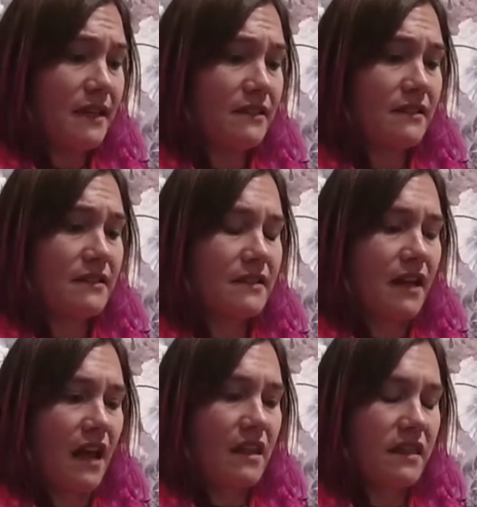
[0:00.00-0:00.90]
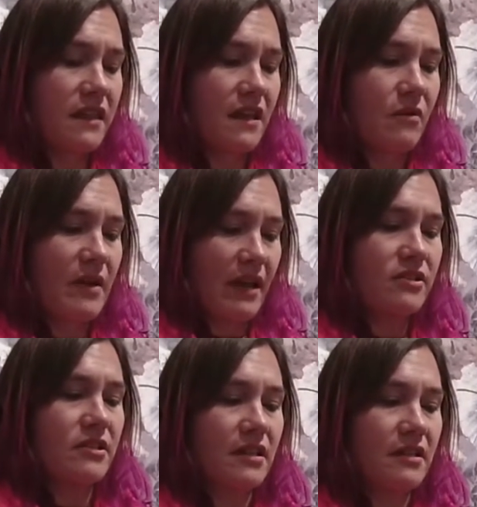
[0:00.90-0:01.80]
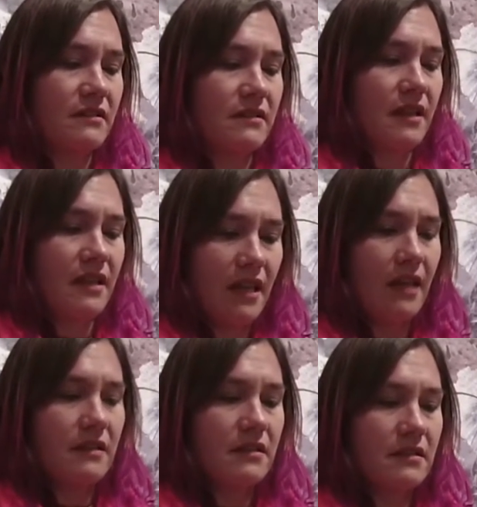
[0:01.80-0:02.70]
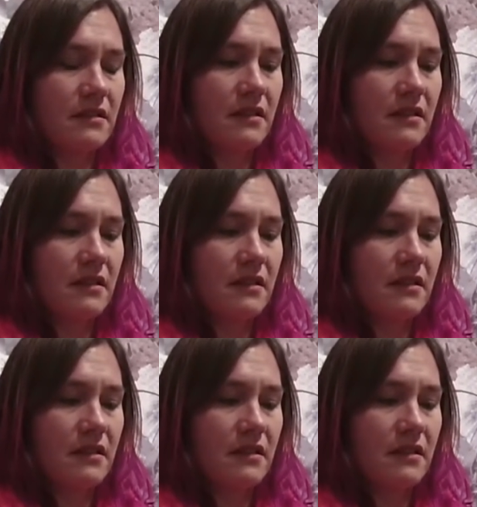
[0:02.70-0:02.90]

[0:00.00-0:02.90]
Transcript: And I think we actually, in the end,